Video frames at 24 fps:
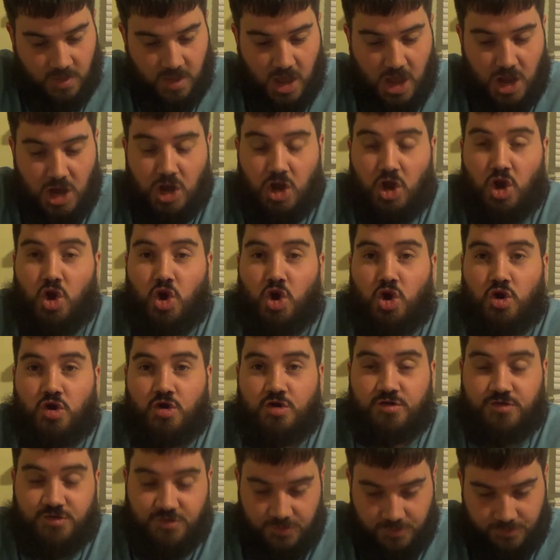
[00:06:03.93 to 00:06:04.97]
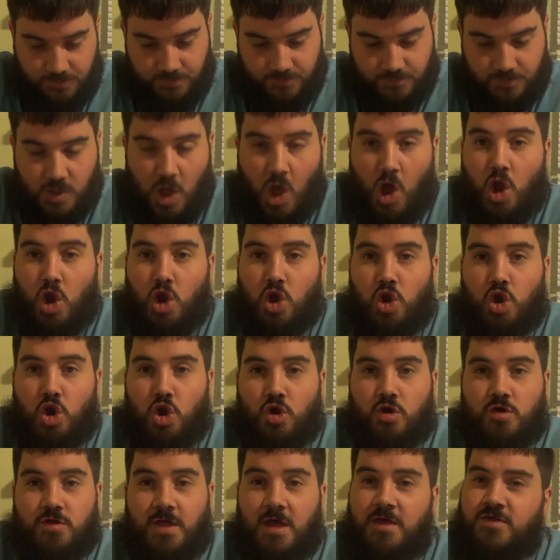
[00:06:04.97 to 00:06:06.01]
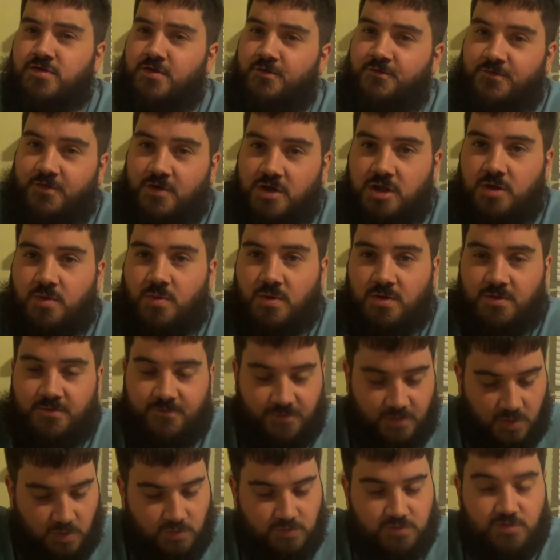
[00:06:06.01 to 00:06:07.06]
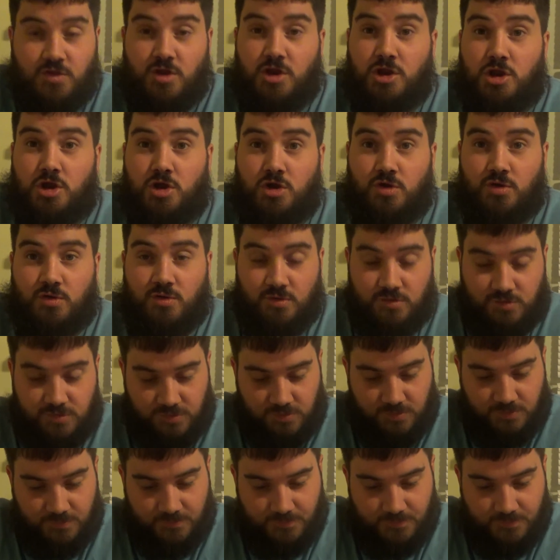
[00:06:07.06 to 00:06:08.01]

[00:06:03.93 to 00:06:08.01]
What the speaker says: Lures. That's a funny word, folks. Lures.